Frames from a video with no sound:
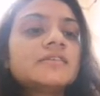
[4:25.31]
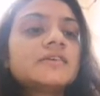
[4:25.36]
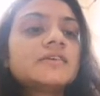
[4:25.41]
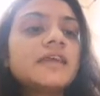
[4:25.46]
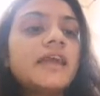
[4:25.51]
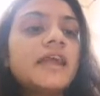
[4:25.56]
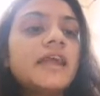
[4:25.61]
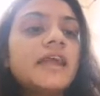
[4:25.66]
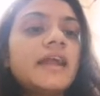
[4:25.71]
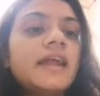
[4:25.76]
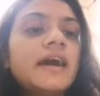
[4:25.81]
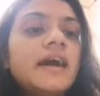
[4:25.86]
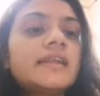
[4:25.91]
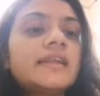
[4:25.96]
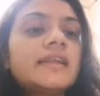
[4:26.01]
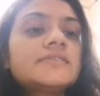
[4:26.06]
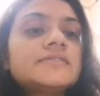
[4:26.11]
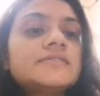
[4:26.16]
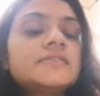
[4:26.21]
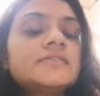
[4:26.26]
and R
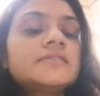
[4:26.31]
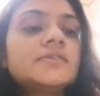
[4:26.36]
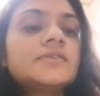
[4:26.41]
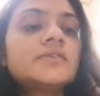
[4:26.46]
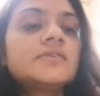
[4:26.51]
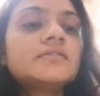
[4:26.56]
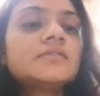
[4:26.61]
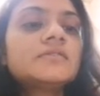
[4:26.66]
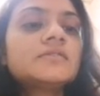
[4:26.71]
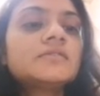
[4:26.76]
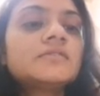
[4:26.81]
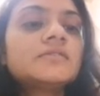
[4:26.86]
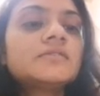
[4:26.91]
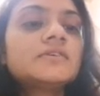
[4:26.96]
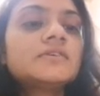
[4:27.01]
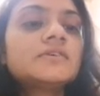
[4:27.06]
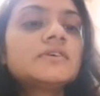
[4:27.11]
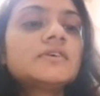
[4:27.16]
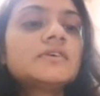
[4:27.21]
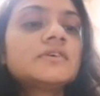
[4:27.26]
is 0,
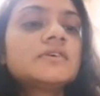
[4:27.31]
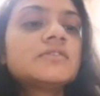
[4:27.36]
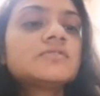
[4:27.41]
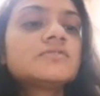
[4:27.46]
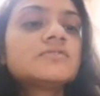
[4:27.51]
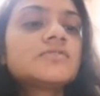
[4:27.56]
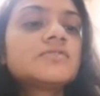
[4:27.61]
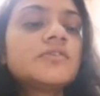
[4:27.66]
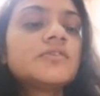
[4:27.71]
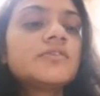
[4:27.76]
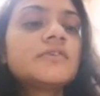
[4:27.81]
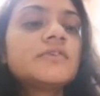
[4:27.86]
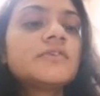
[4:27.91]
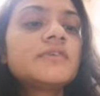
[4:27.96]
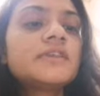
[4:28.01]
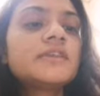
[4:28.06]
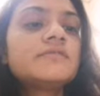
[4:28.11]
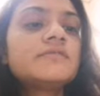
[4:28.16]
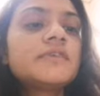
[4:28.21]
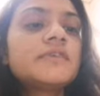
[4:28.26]
so you
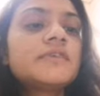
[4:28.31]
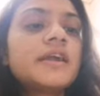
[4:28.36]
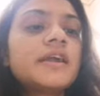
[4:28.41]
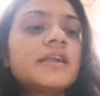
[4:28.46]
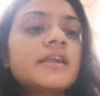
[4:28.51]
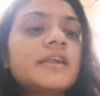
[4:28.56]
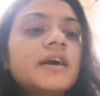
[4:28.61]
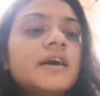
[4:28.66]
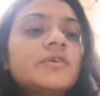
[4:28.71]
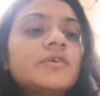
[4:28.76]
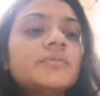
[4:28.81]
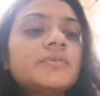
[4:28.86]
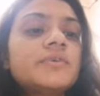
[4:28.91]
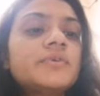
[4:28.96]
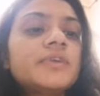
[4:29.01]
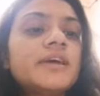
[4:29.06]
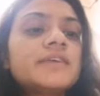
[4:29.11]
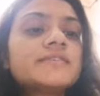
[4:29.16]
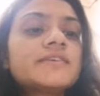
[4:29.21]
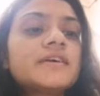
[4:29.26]
will find
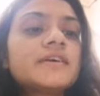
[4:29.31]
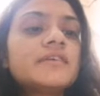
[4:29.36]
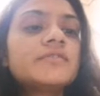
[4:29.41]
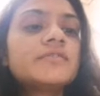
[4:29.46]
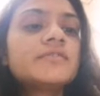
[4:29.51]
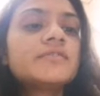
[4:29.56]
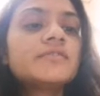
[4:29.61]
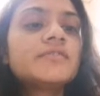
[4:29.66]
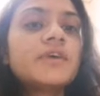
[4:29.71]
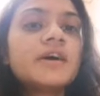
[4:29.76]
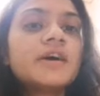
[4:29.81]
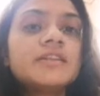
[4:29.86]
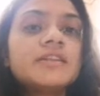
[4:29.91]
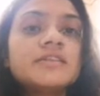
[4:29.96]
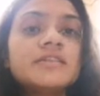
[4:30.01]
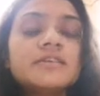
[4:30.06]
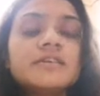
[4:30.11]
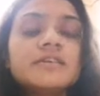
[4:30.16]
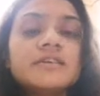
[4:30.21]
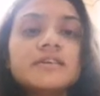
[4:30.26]
output as a
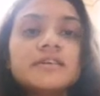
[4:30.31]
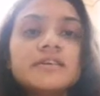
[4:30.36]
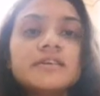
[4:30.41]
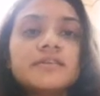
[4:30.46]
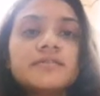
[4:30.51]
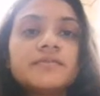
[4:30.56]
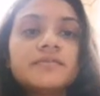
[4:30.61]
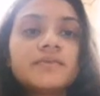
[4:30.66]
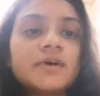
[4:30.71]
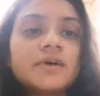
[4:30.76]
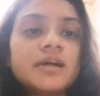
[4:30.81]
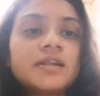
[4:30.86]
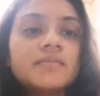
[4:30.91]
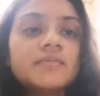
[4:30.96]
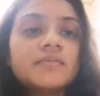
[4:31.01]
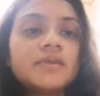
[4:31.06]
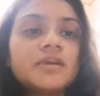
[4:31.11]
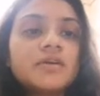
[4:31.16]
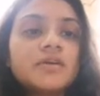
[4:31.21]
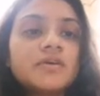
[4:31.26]
1. 1
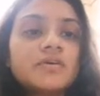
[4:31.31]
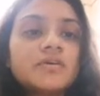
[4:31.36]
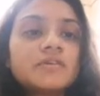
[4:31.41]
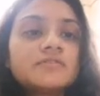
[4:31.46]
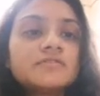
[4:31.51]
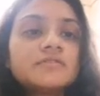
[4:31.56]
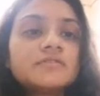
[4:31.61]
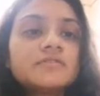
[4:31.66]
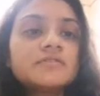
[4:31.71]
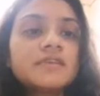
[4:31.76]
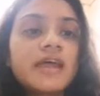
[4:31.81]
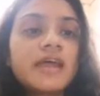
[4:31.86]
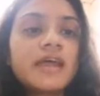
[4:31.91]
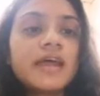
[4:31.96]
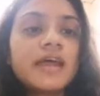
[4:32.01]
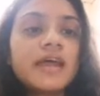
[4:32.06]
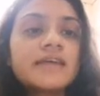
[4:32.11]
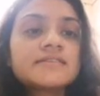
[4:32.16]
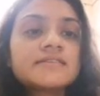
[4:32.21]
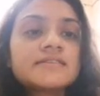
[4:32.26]
because
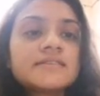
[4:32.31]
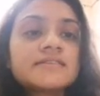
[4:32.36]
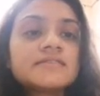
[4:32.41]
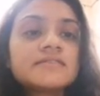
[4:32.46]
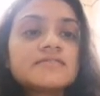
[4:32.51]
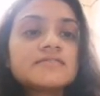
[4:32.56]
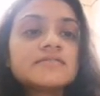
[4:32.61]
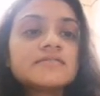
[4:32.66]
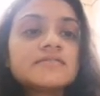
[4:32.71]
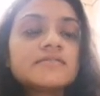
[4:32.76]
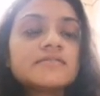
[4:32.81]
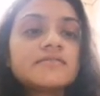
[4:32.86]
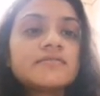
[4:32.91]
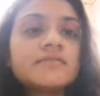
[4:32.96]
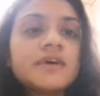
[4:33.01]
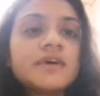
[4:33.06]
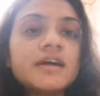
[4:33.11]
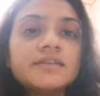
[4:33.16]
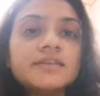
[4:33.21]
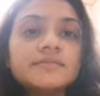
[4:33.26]
S is
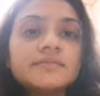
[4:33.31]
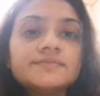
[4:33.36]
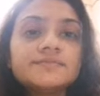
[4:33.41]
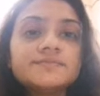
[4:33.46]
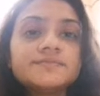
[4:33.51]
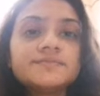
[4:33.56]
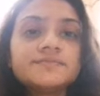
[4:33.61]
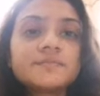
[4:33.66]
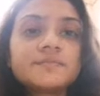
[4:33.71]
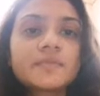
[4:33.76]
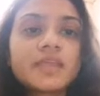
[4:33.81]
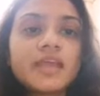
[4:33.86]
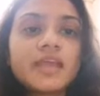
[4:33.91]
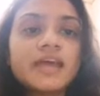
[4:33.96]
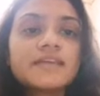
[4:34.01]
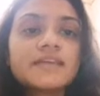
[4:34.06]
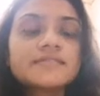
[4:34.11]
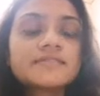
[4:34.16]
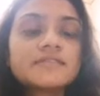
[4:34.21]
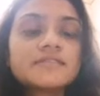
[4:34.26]
1.
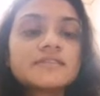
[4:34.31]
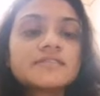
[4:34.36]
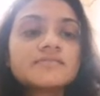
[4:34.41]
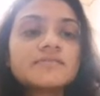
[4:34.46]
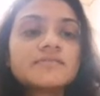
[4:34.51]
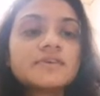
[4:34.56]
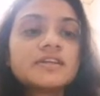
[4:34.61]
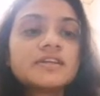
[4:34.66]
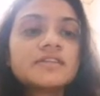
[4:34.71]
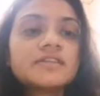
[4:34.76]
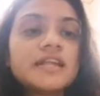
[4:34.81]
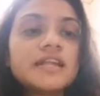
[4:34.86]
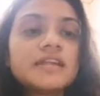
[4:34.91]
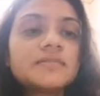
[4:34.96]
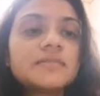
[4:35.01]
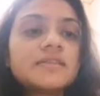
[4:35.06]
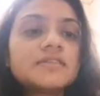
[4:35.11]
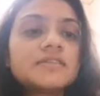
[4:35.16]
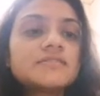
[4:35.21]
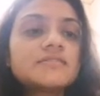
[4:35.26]
S is 1, that
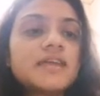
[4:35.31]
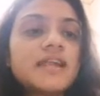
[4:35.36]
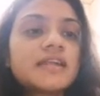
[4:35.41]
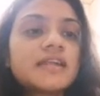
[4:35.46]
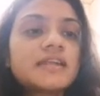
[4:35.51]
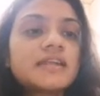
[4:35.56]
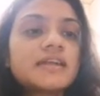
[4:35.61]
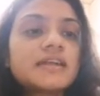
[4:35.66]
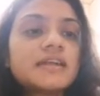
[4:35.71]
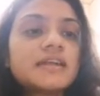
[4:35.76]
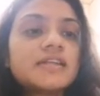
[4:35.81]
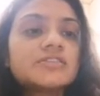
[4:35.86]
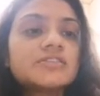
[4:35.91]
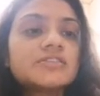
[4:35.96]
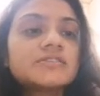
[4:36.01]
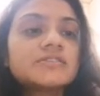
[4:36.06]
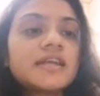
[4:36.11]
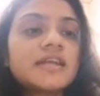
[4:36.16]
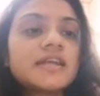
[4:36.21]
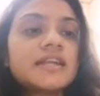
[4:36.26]
means set condition.
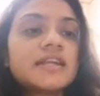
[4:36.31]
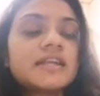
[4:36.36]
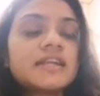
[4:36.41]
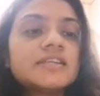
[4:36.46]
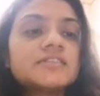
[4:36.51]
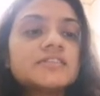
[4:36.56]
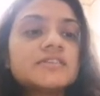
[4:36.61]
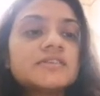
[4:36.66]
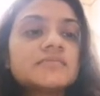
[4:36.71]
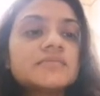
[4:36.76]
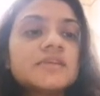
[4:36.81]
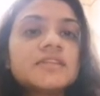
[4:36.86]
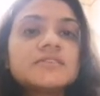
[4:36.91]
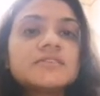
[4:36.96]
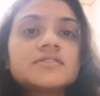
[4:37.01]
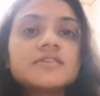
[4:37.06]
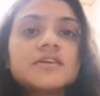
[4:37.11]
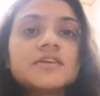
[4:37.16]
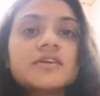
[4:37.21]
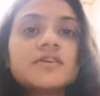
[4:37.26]
Set condition
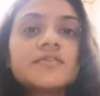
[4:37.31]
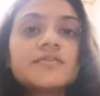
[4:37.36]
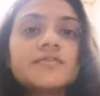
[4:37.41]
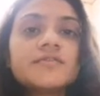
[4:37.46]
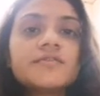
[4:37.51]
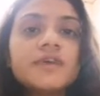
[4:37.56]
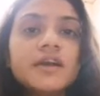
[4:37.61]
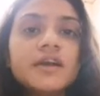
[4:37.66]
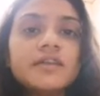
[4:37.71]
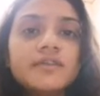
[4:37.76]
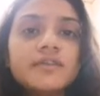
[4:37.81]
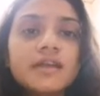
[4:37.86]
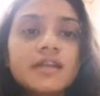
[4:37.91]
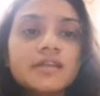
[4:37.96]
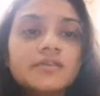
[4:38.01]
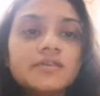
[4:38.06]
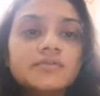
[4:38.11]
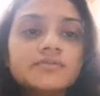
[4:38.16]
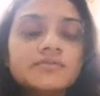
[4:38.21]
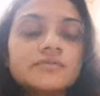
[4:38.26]
means 1
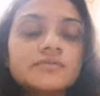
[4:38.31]
value.